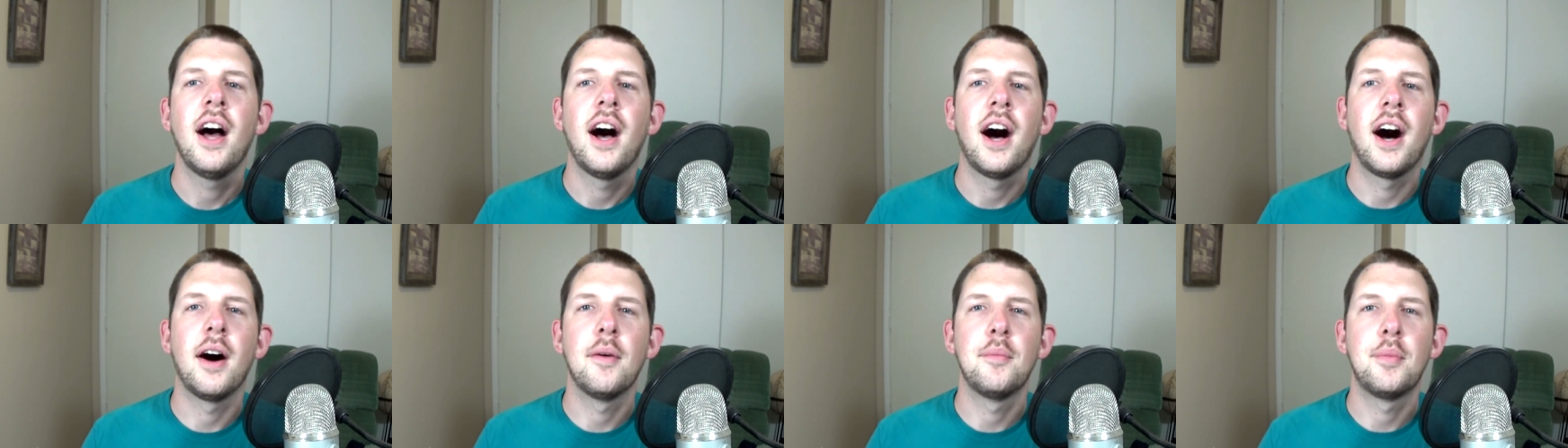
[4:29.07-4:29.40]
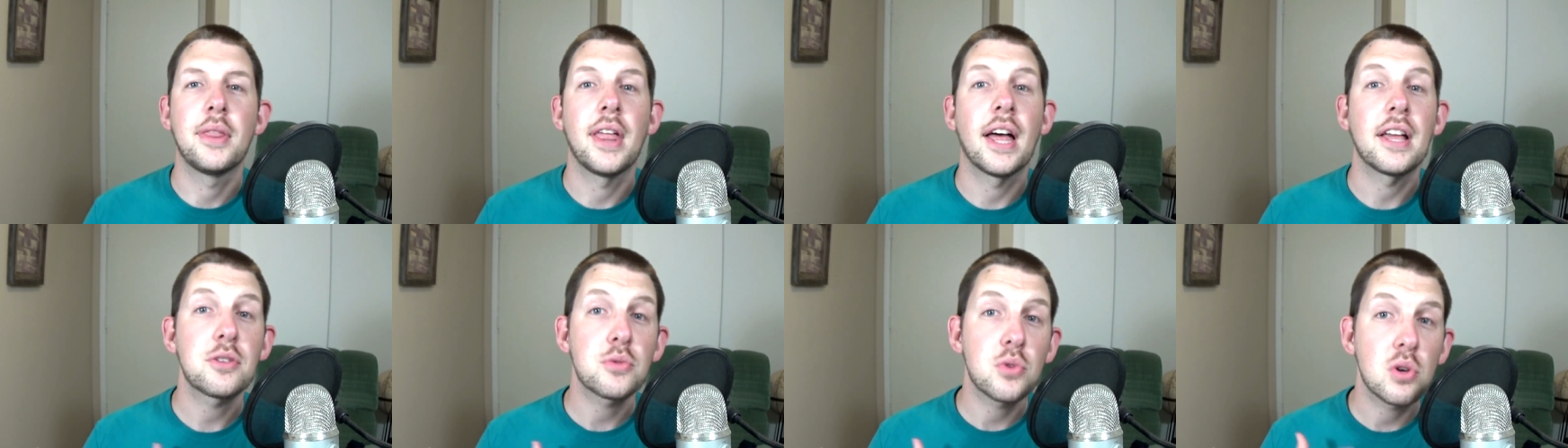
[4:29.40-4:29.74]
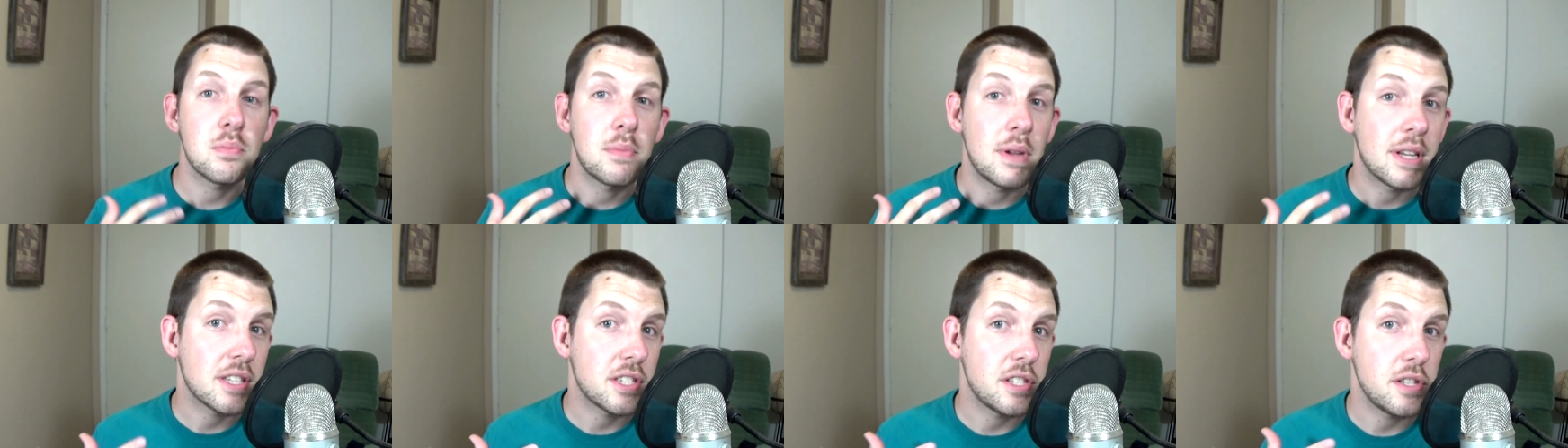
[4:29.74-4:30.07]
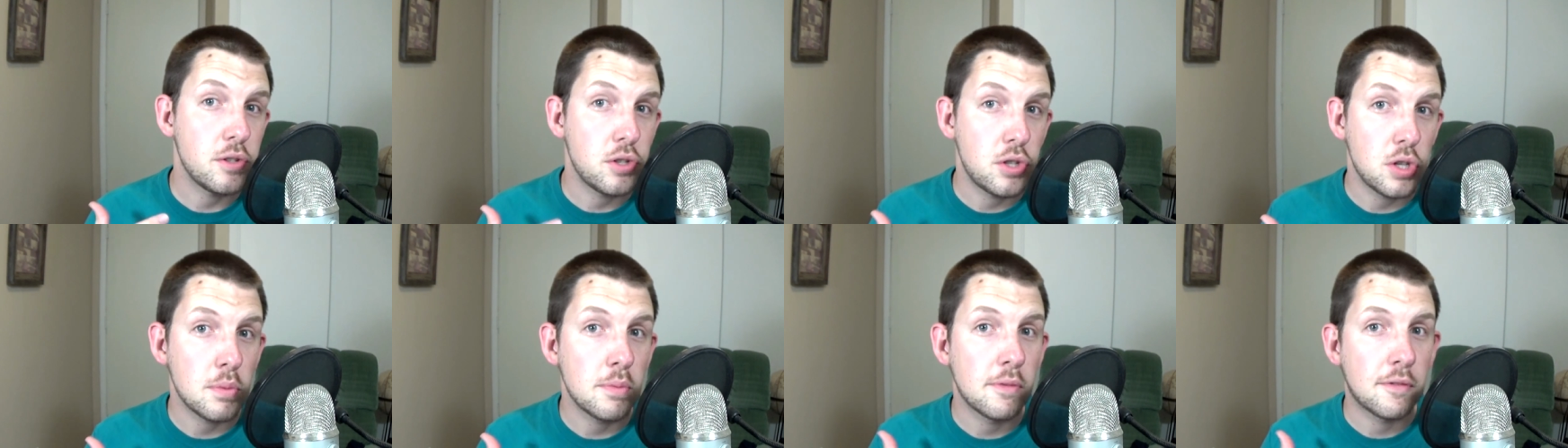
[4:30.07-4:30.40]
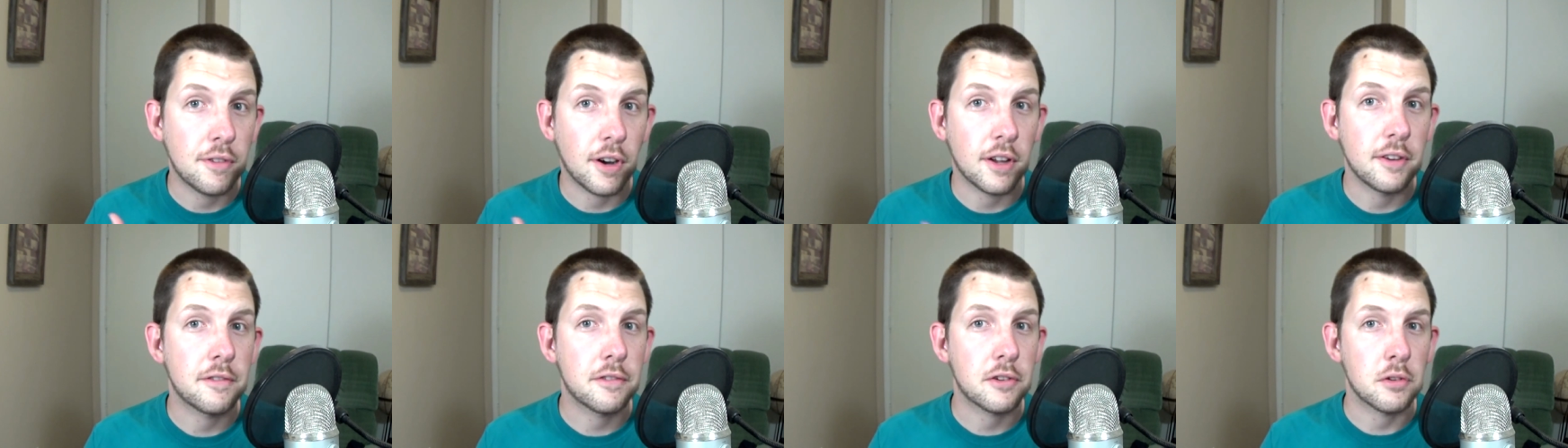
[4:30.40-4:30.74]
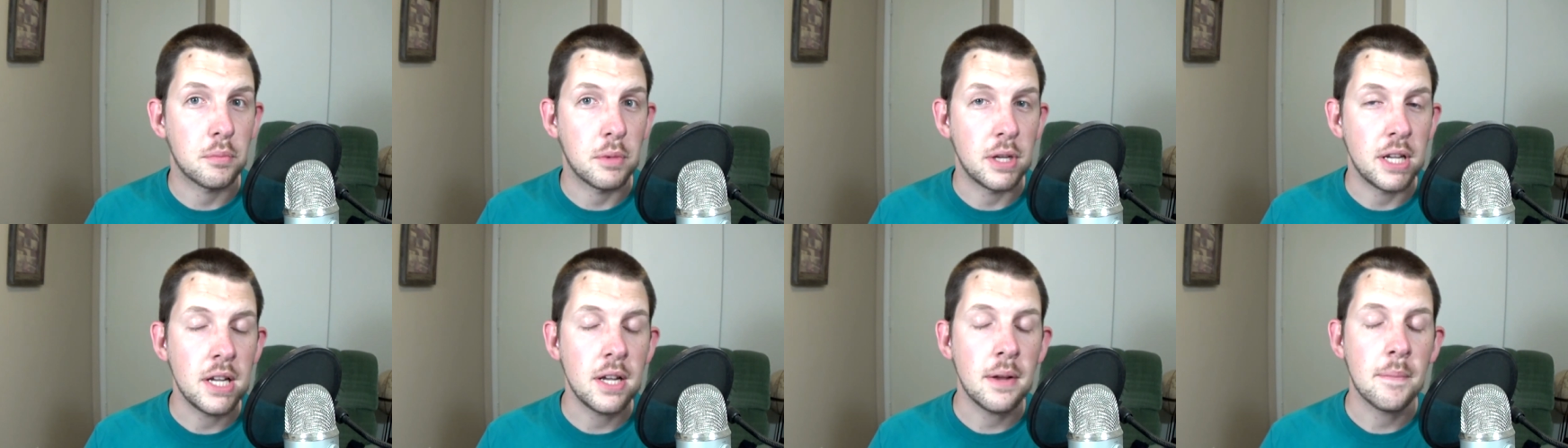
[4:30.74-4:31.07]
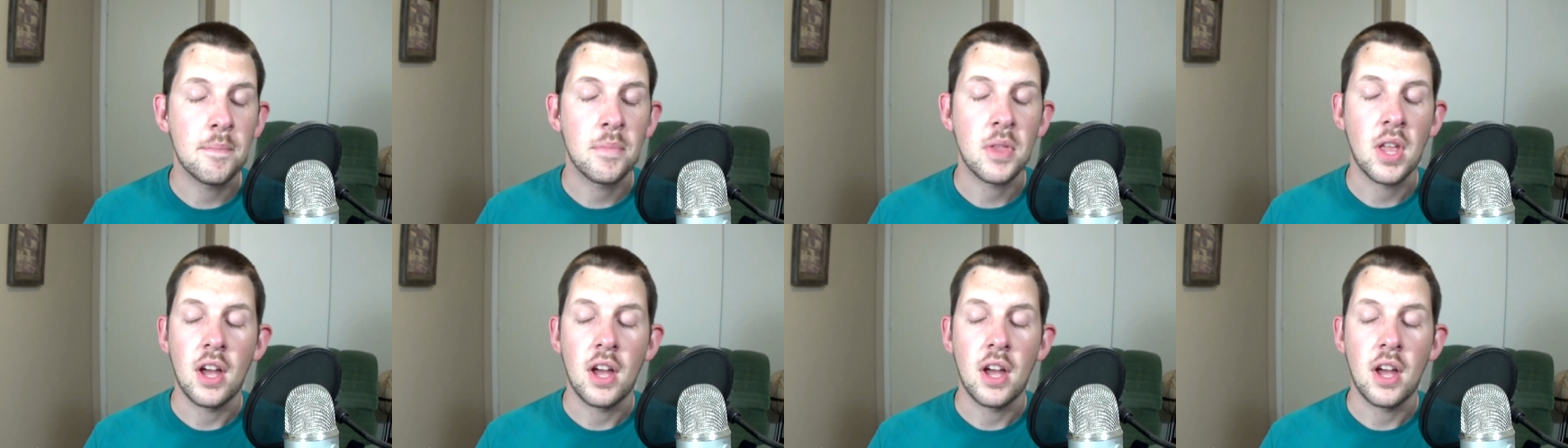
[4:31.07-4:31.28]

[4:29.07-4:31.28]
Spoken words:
but that's what makes YouTube fun for me.